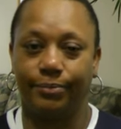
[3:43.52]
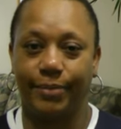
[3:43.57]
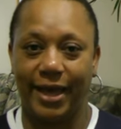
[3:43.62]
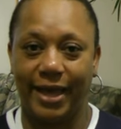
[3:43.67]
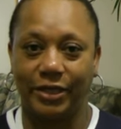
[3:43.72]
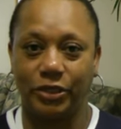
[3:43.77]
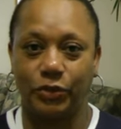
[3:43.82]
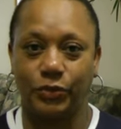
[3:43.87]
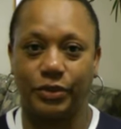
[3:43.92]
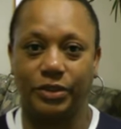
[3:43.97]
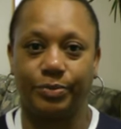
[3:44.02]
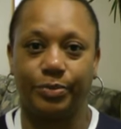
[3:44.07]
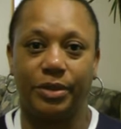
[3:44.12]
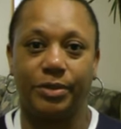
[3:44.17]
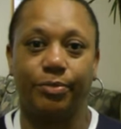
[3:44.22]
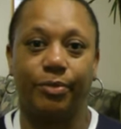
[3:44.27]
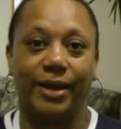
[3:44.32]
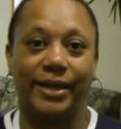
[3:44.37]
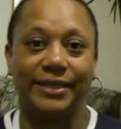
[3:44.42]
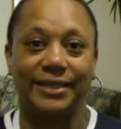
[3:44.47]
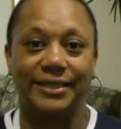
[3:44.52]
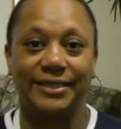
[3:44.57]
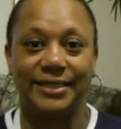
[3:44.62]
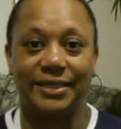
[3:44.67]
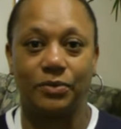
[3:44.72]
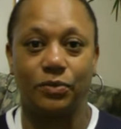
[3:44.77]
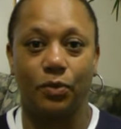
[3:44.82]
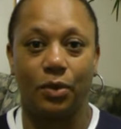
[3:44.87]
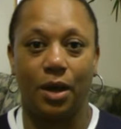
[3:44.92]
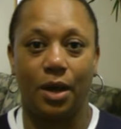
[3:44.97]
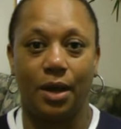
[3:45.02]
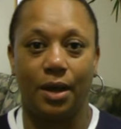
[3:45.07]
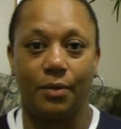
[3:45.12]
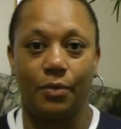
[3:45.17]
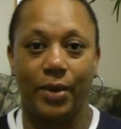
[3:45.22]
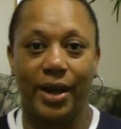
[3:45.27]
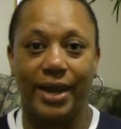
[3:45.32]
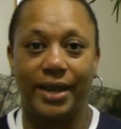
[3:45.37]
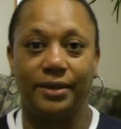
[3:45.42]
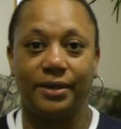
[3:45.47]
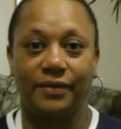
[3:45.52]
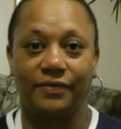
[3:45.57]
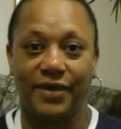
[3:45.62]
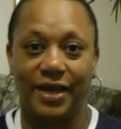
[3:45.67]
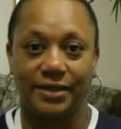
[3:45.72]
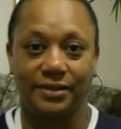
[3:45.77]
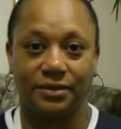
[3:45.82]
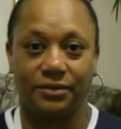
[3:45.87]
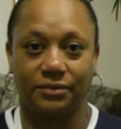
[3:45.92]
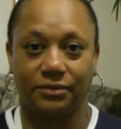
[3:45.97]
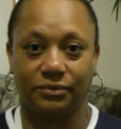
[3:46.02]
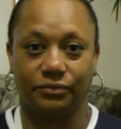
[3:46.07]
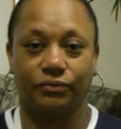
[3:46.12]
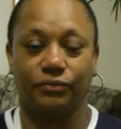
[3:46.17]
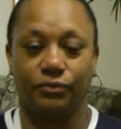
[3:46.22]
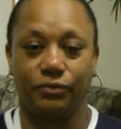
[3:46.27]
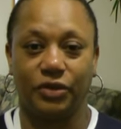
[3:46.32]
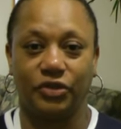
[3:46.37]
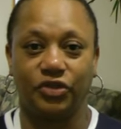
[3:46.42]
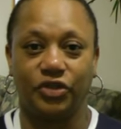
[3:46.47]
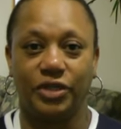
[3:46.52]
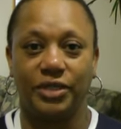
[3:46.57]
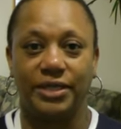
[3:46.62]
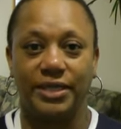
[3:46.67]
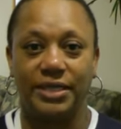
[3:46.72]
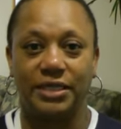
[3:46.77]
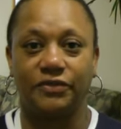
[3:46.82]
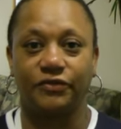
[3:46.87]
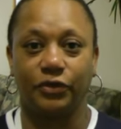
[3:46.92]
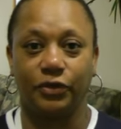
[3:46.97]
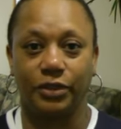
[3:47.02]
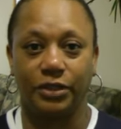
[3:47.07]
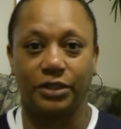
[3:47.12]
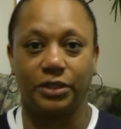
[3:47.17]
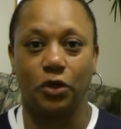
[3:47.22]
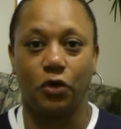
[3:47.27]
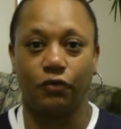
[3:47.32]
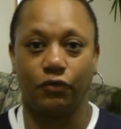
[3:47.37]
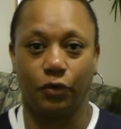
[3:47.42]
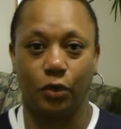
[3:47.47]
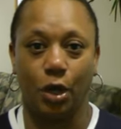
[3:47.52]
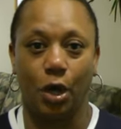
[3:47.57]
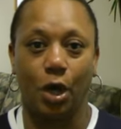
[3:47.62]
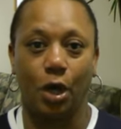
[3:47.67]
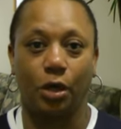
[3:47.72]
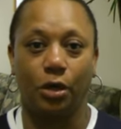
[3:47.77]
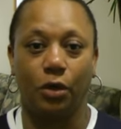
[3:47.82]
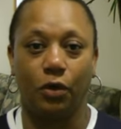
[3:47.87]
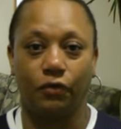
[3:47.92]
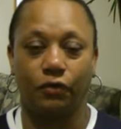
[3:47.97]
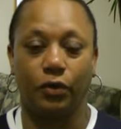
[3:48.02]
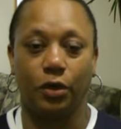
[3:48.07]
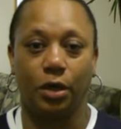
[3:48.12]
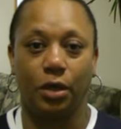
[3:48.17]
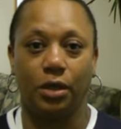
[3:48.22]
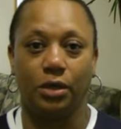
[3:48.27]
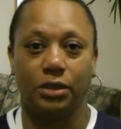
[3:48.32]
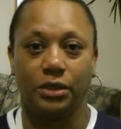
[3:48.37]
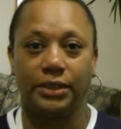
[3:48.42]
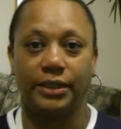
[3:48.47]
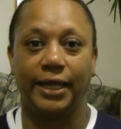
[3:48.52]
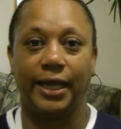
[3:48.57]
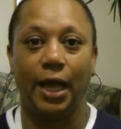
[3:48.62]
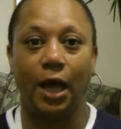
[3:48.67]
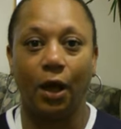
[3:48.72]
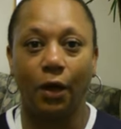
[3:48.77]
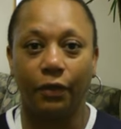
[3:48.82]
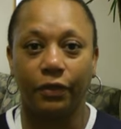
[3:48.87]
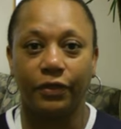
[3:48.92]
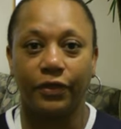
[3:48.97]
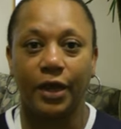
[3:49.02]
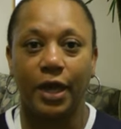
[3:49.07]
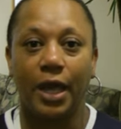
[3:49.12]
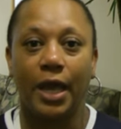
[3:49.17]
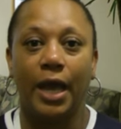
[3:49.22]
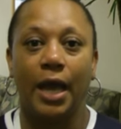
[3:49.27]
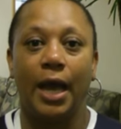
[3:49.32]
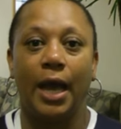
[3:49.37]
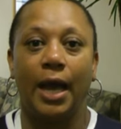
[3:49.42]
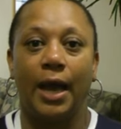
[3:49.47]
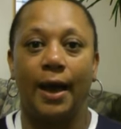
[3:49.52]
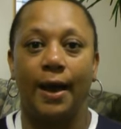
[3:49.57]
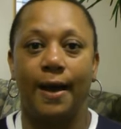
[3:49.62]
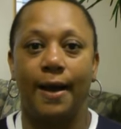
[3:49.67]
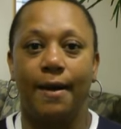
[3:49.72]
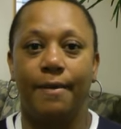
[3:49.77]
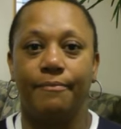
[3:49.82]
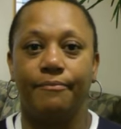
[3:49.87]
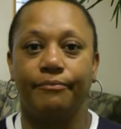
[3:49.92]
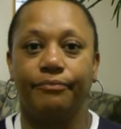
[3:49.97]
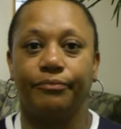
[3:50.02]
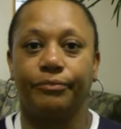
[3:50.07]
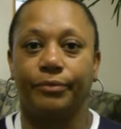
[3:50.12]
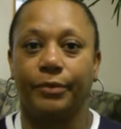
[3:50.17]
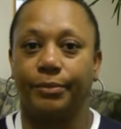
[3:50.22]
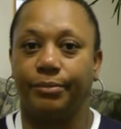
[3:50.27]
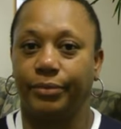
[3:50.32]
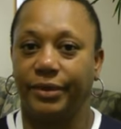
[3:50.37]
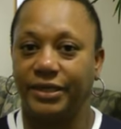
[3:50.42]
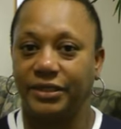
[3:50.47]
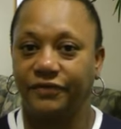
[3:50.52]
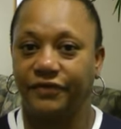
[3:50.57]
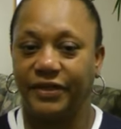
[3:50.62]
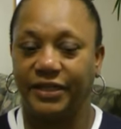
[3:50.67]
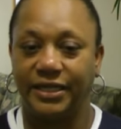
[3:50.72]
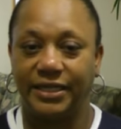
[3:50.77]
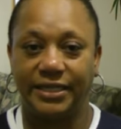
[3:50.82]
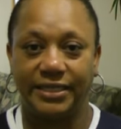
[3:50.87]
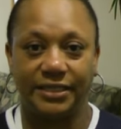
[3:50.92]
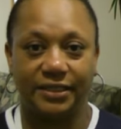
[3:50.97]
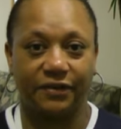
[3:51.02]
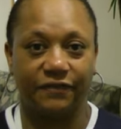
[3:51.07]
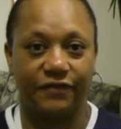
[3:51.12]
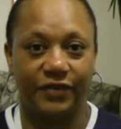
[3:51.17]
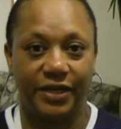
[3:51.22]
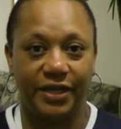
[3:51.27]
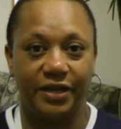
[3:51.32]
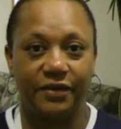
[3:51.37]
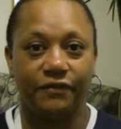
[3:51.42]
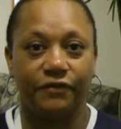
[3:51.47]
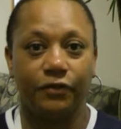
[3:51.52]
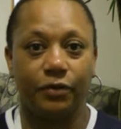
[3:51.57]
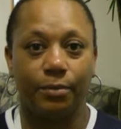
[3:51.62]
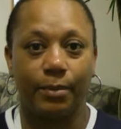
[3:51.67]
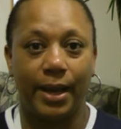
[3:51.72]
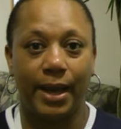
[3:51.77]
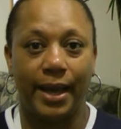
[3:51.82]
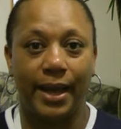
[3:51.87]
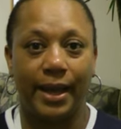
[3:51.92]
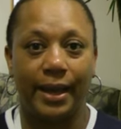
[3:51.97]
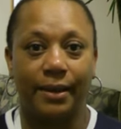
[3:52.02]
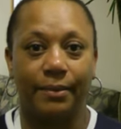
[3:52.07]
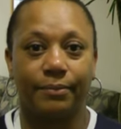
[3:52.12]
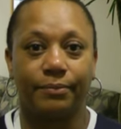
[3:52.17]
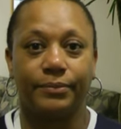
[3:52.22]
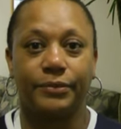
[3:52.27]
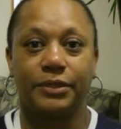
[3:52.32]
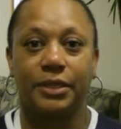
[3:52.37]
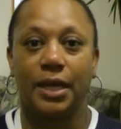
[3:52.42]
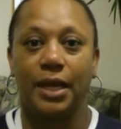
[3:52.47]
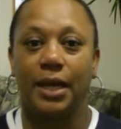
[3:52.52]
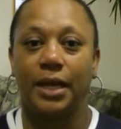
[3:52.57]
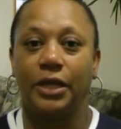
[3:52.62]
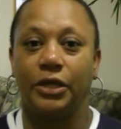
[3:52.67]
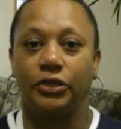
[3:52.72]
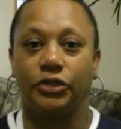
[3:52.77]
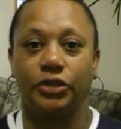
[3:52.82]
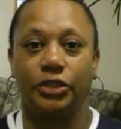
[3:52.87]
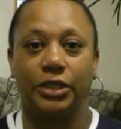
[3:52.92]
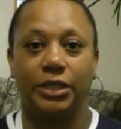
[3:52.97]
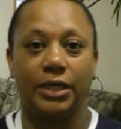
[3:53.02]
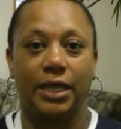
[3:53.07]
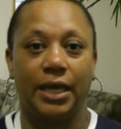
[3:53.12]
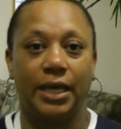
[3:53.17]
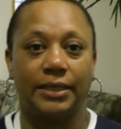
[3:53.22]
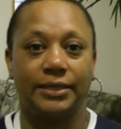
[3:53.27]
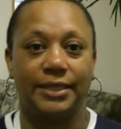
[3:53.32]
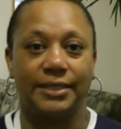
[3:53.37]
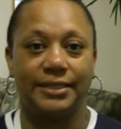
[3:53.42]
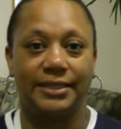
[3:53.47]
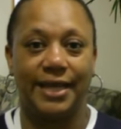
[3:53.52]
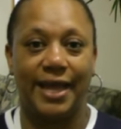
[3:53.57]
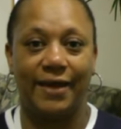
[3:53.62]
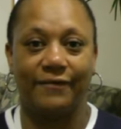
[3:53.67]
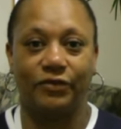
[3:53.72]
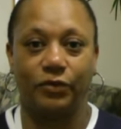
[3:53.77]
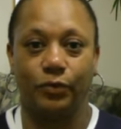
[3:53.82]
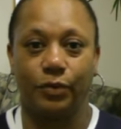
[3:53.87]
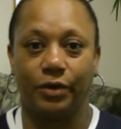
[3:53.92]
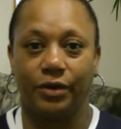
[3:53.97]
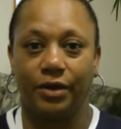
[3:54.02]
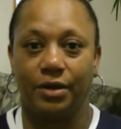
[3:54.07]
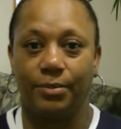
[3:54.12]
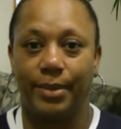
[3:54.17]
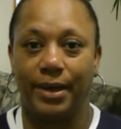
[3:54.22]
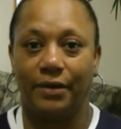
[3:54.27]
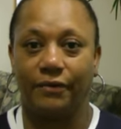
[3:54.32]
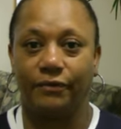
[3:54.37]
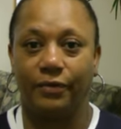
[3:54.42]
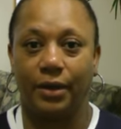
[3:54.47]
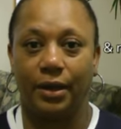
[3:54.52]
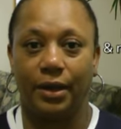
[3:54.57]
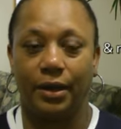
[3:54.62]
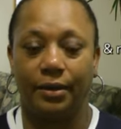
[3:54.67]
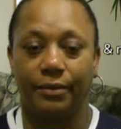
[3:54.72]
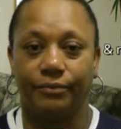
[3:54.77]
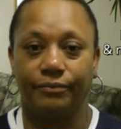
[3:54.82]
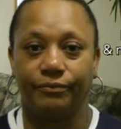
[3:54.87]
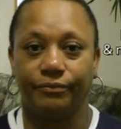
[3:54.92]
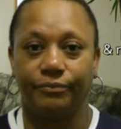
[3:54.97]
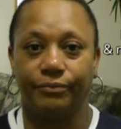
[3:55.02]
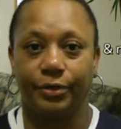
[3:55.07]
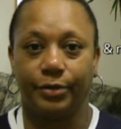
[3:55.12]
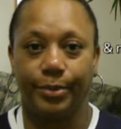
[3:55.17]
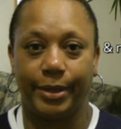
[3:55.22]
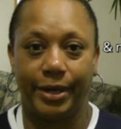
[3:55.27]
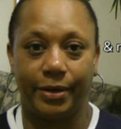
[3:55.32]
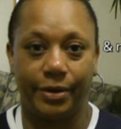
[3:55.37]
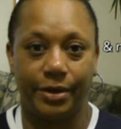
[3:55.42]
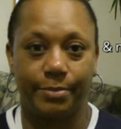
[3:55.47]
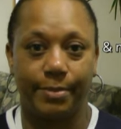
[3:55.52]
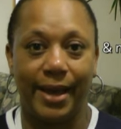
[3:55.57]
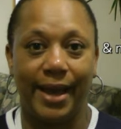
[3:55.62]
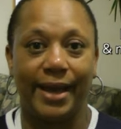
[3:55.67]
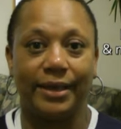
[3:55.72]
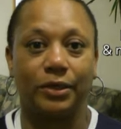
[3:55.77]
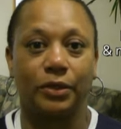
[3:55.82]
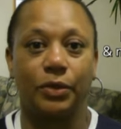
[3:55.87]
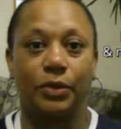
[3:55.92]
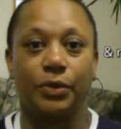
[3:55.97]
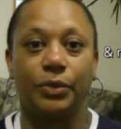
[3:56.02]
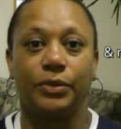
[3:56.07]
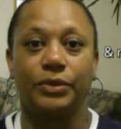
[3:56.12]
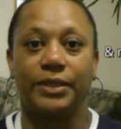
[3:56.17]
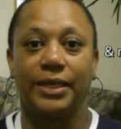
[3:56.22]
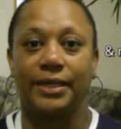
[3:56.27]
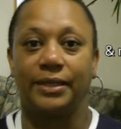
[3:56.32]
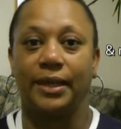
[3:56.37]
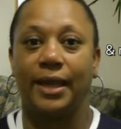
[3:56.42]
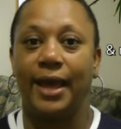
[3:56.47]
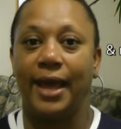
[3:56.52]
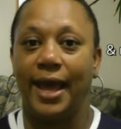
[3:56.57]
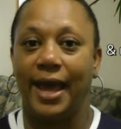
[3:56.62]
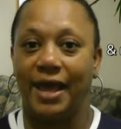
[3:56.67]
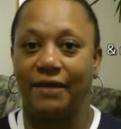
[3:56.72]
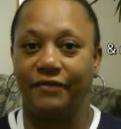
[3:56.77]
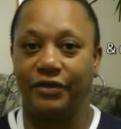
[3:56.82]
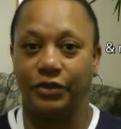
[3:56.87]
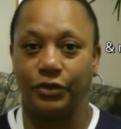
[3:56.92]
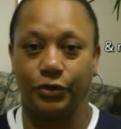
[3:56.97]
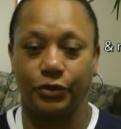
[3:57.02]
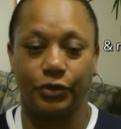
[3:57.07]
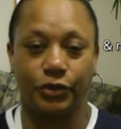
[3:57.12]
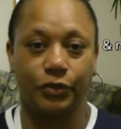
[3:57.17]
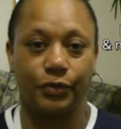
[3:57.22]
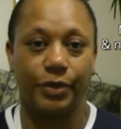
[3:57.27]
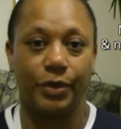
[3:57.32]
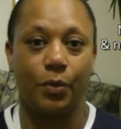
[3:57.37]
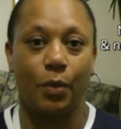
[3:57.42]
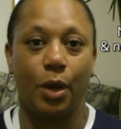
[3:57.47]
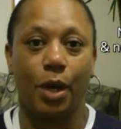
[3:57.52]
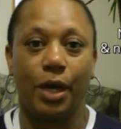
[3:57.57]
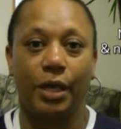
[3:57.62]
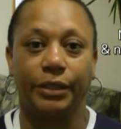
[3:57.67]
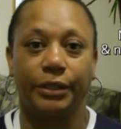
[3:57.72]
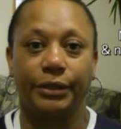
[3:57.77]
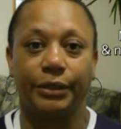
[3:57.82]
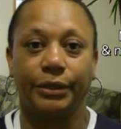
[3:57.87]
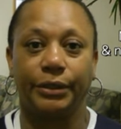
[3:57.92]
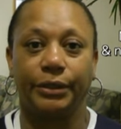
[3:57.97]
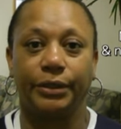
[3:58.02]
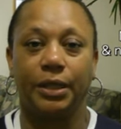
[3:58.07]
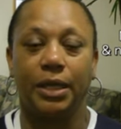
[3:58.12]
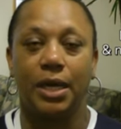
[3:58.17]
back to its pre-pregnancy weight, and that's what she needs for good overall good health. Breastfeeding is convenient for moms. She doesn't have to worry about preparing bottles and having nursery water.